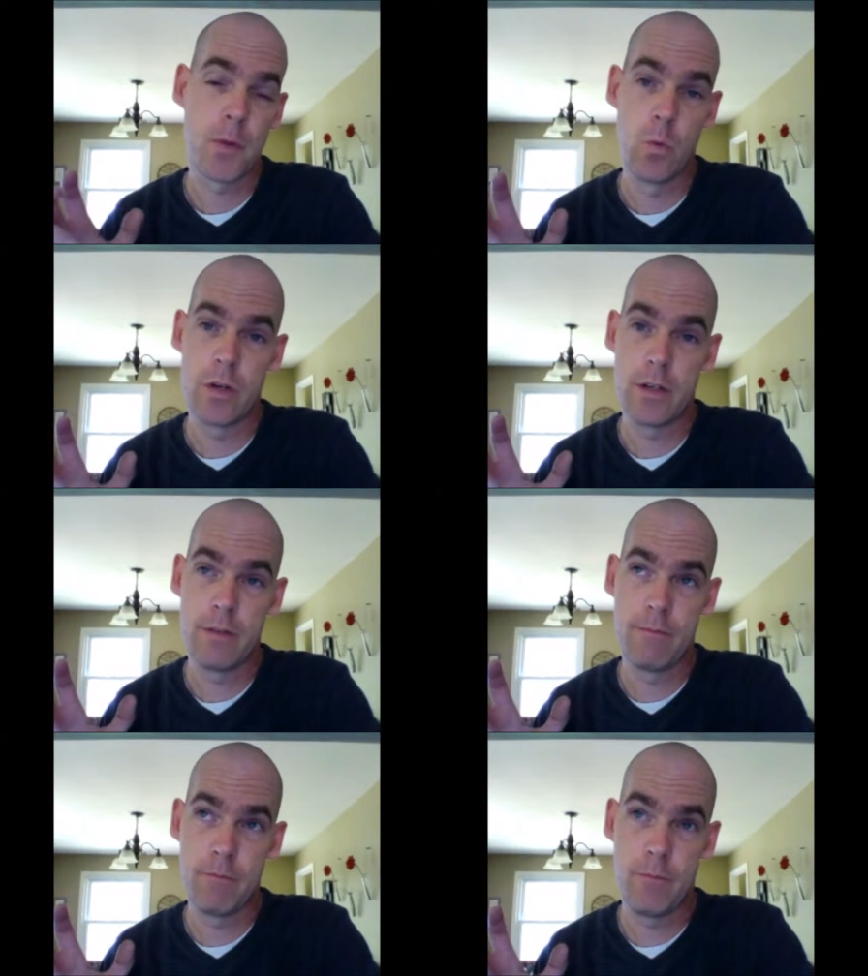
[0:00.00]
we're
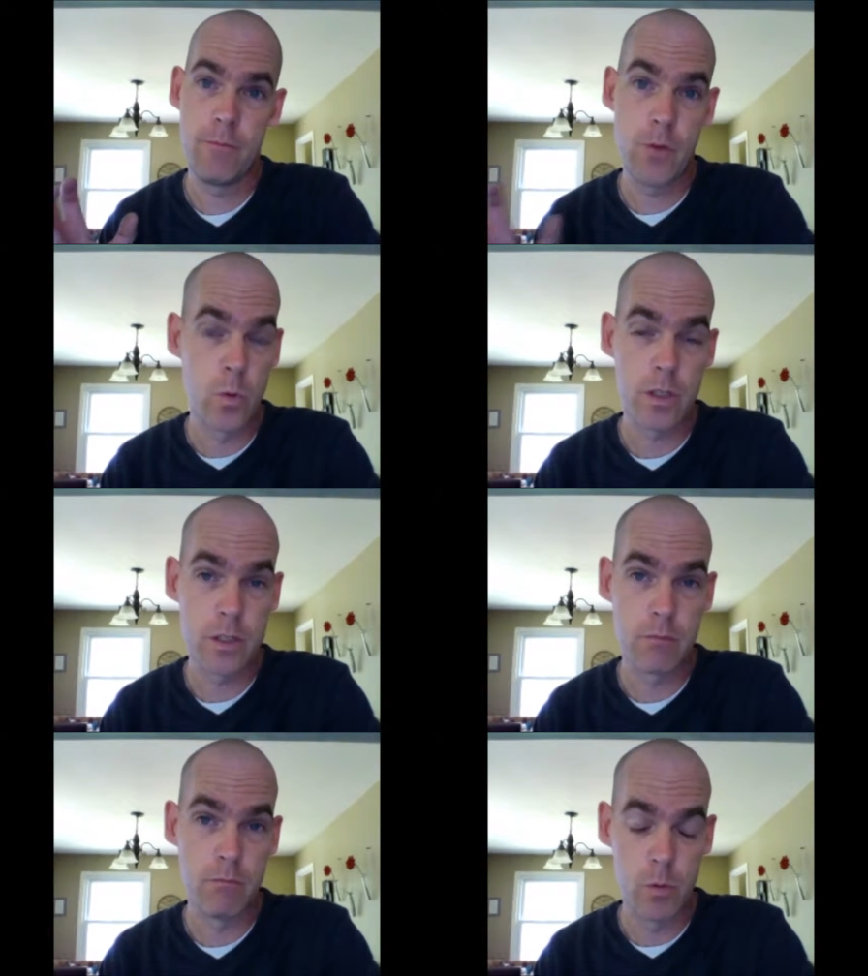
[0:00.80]
going to
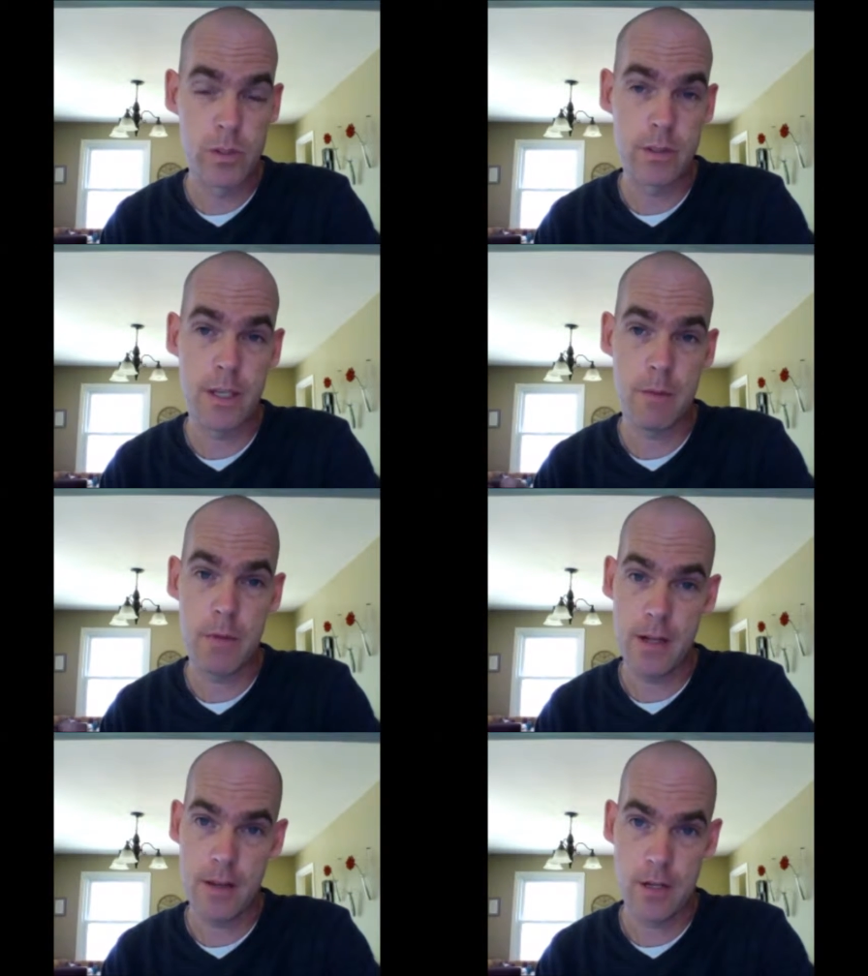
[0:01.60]
focus mostly on
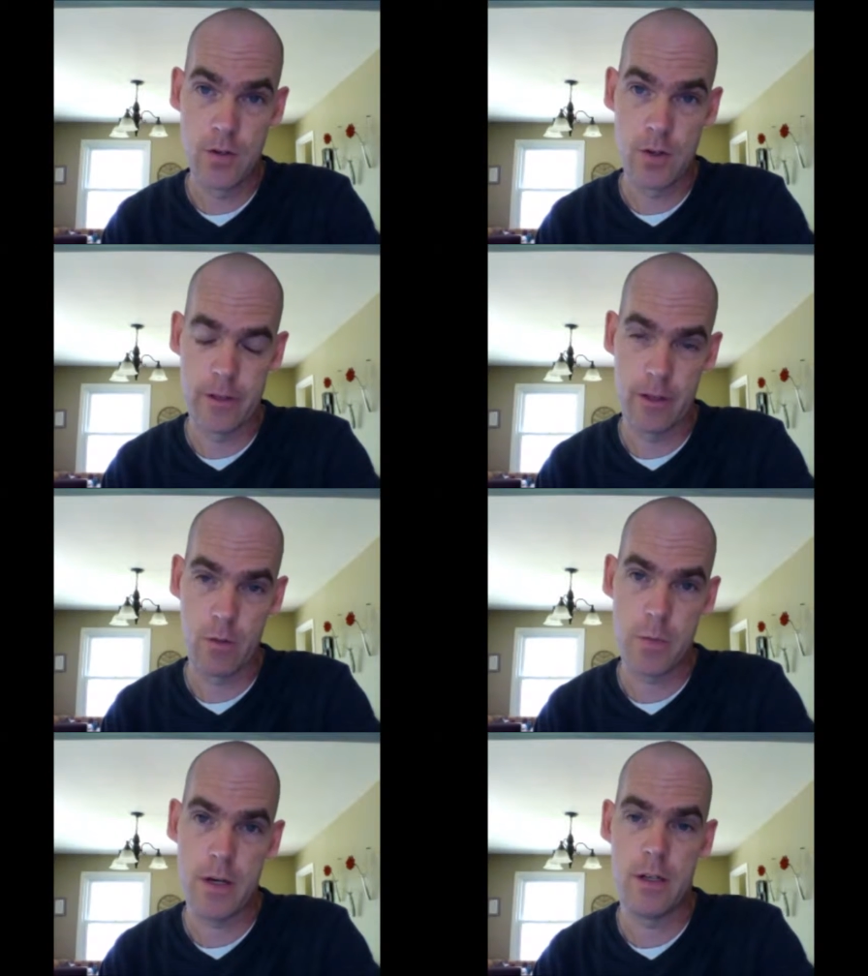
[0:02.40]
biological
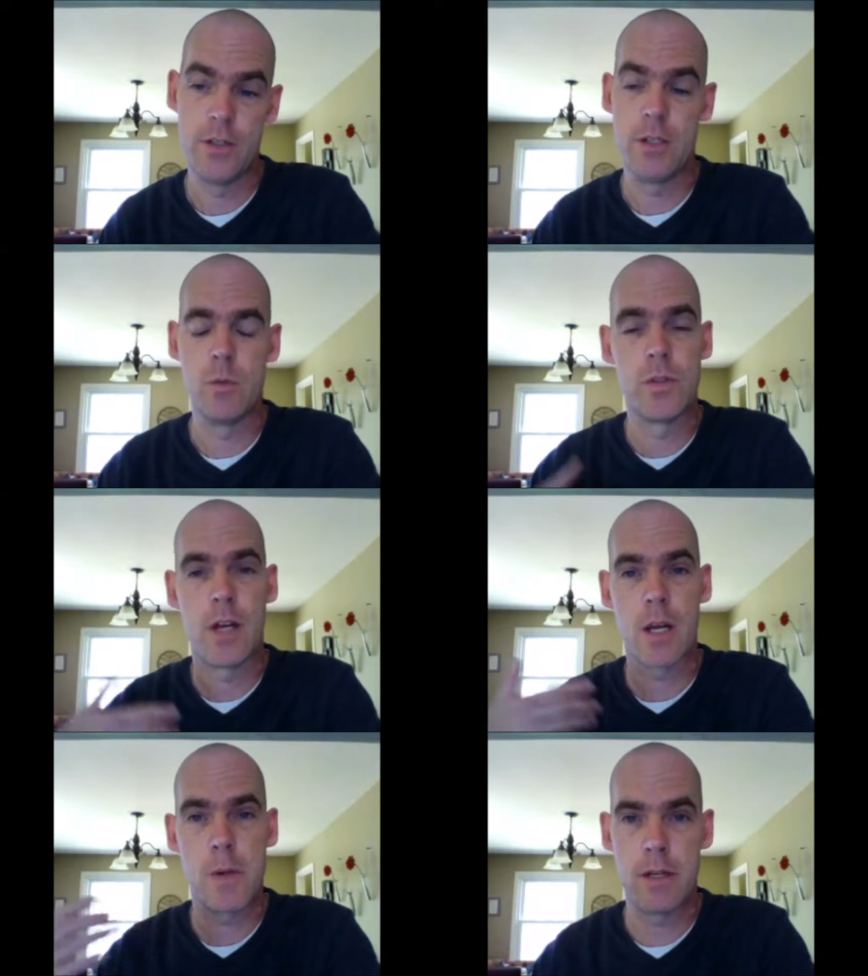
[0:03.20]
anthropology. We'll
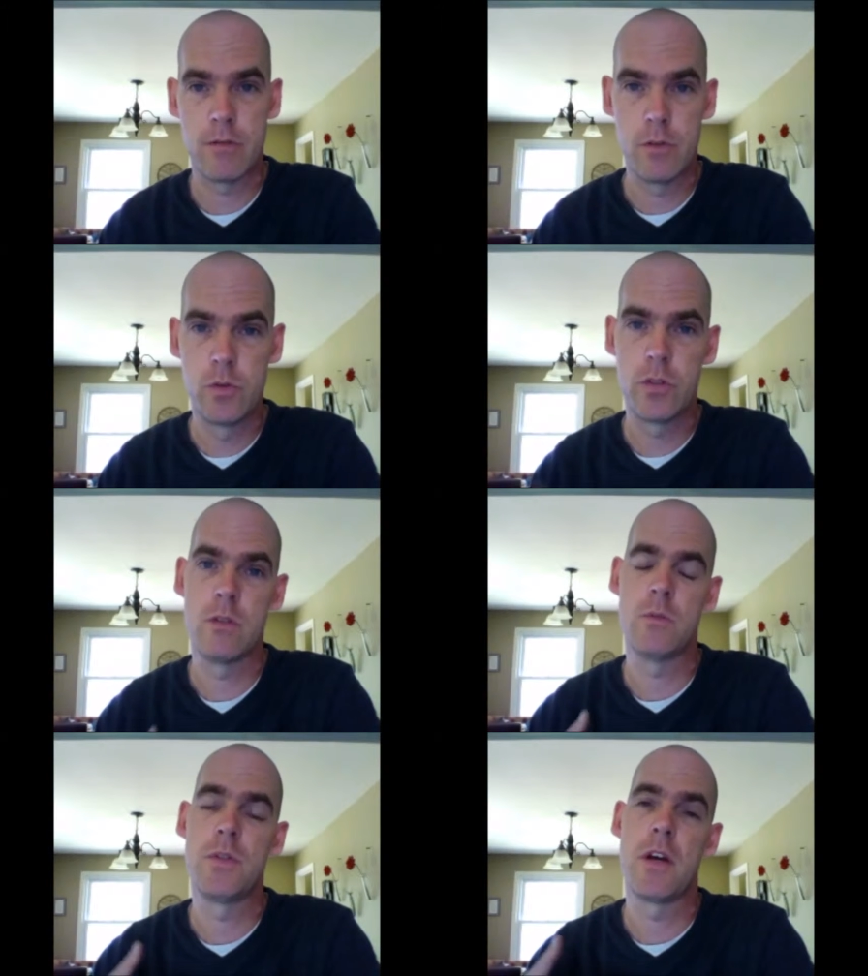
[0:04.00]
talk about
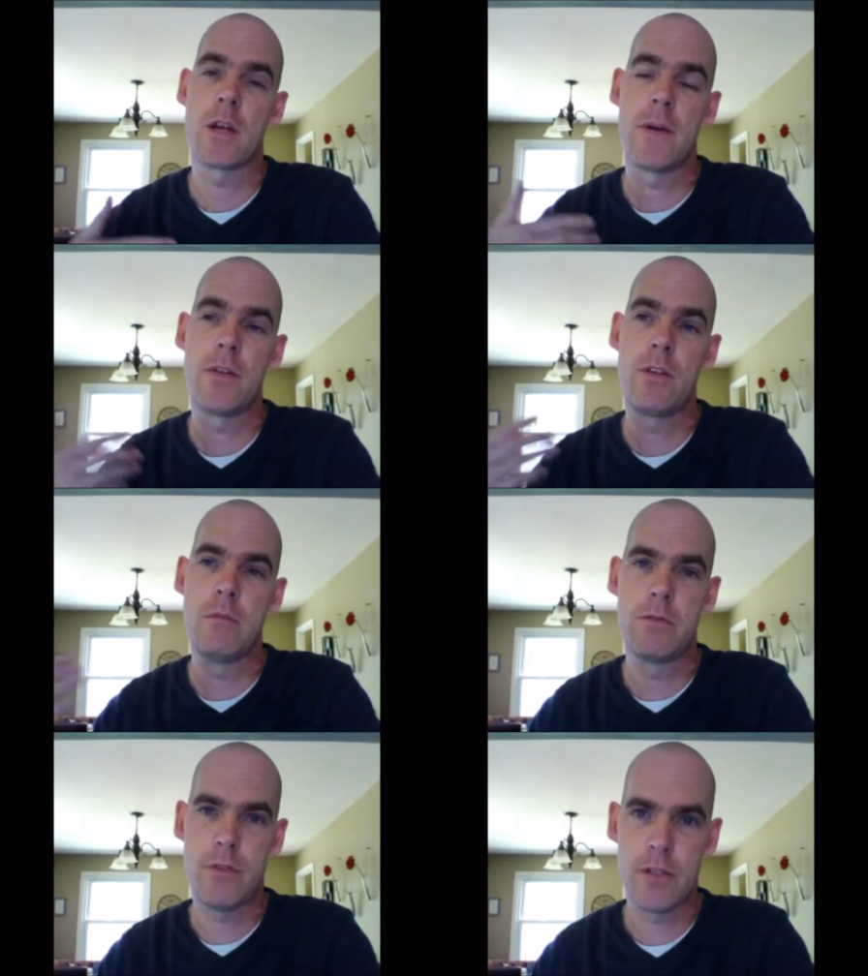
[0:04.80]
evolution. We'll talk about the
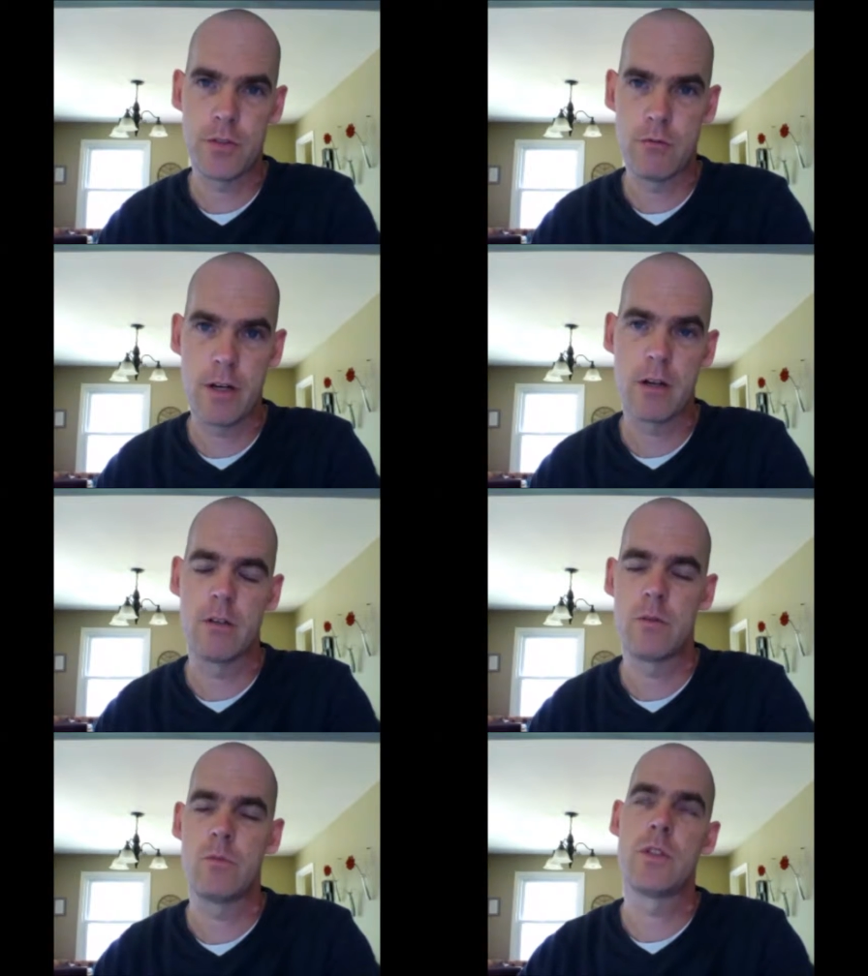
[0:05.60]
human fossil
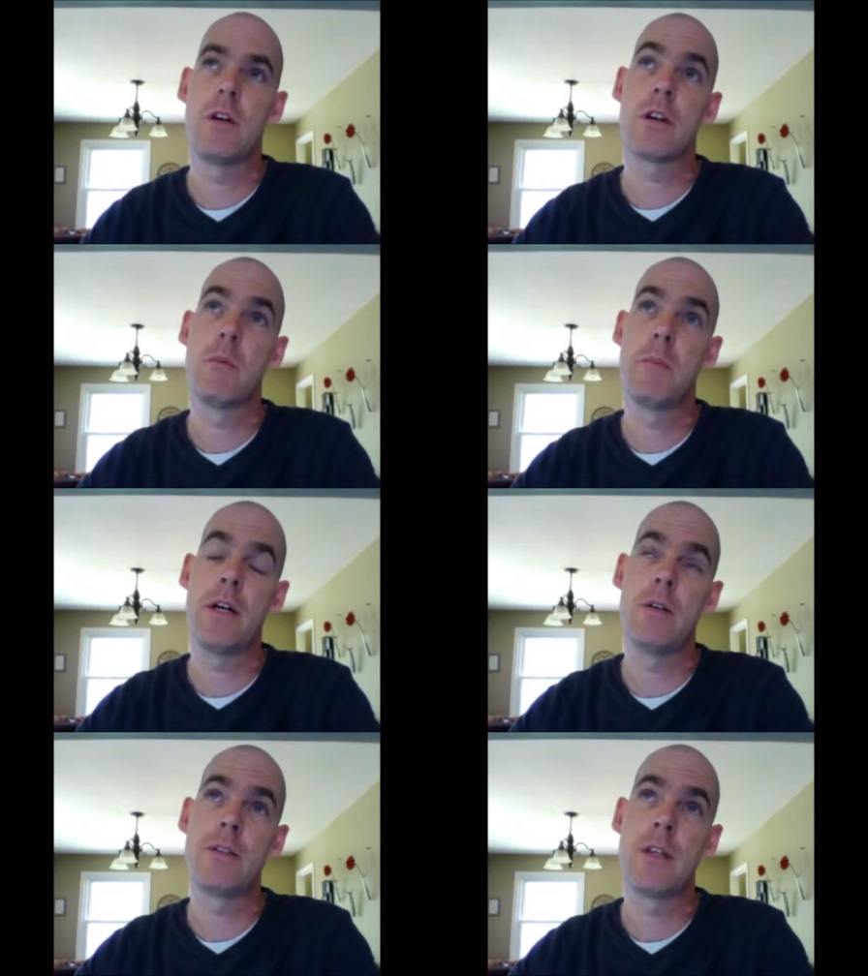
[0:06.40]
record. We'll talk
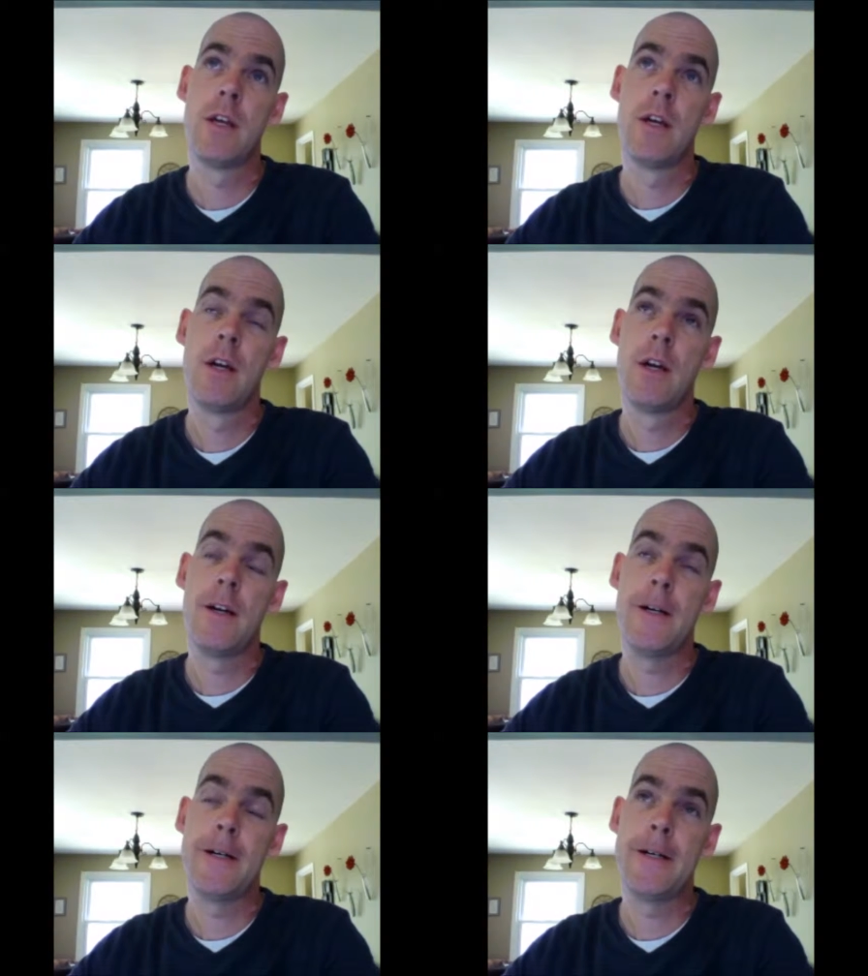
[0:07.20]
about
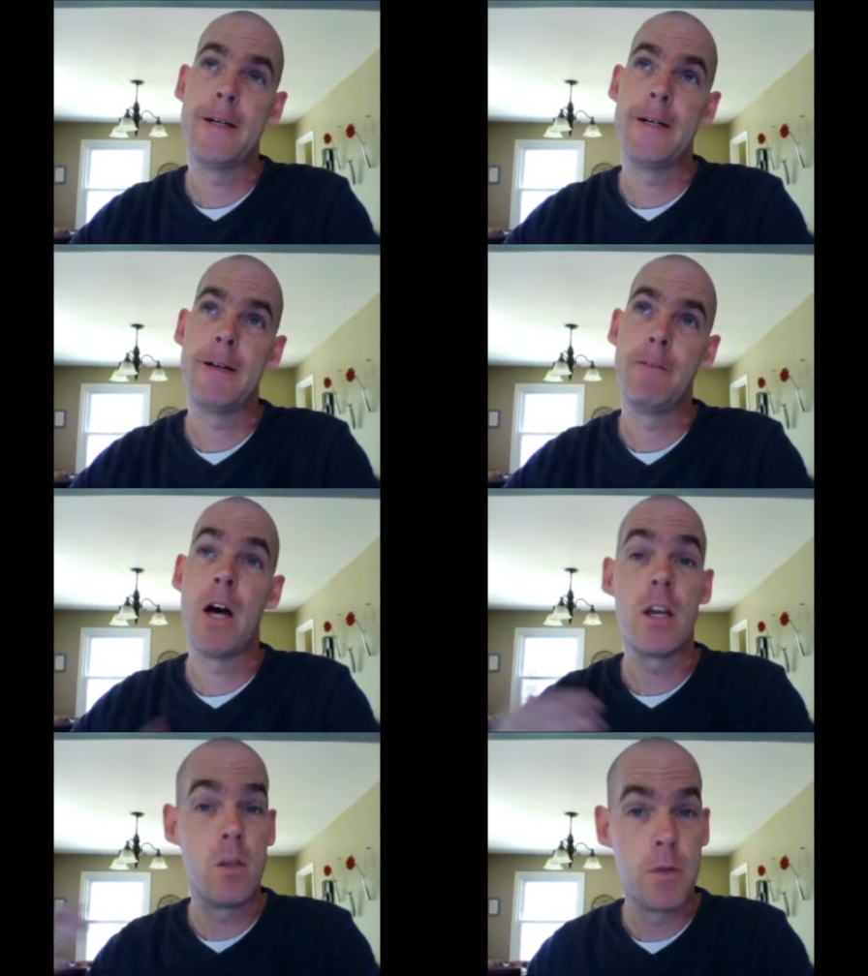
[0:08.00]

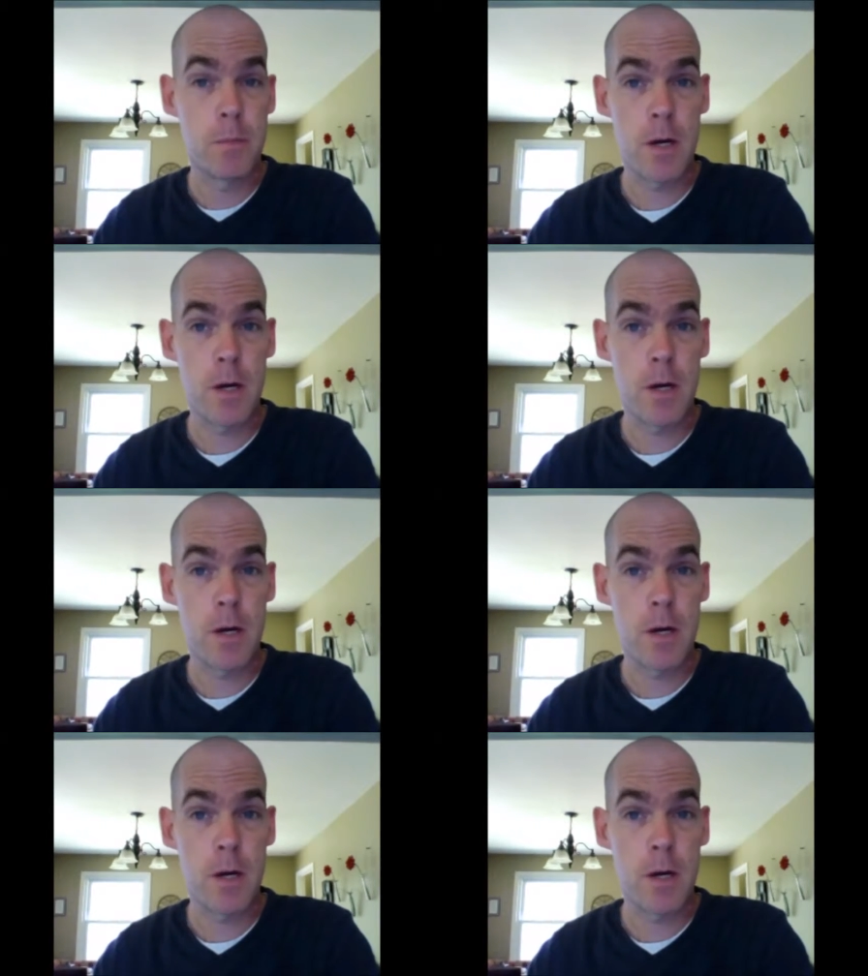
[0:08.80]
non-human